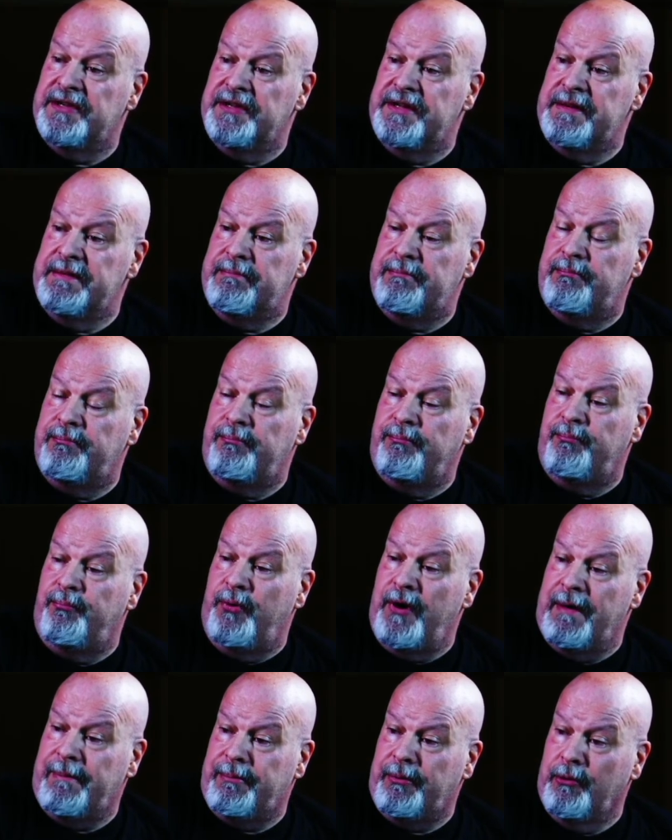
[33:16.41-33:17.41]
into the
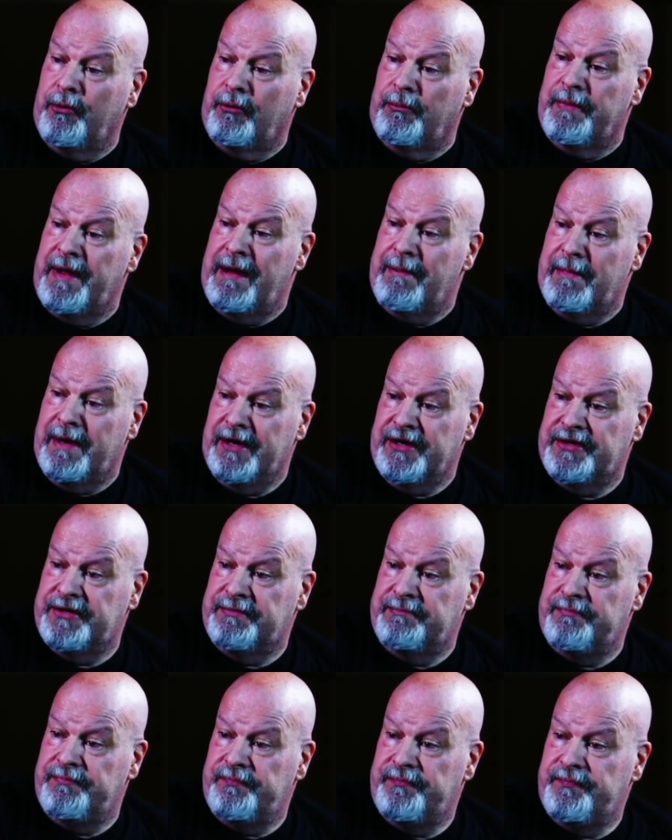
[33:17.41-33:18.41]
prep room that
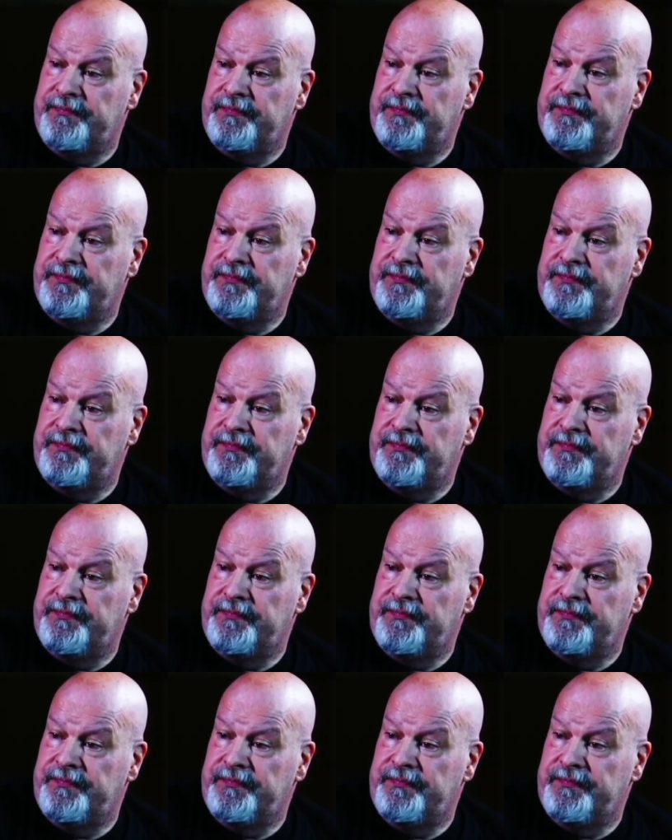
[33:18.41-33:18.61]
much.